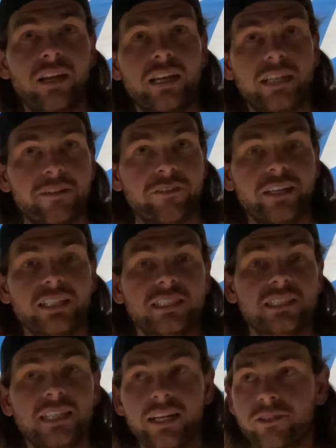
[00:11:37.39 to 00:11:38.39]
It definitely is
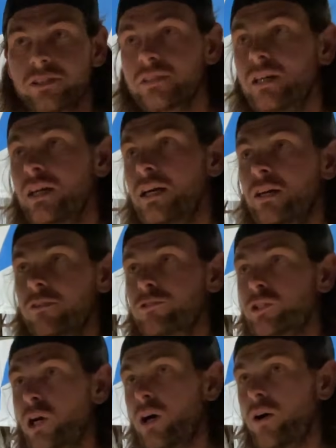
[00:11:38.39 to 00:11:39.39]
settled.
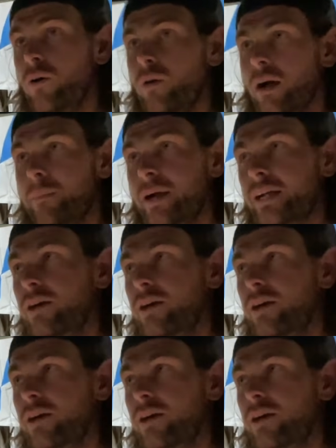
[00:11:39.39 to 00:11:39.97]
So I might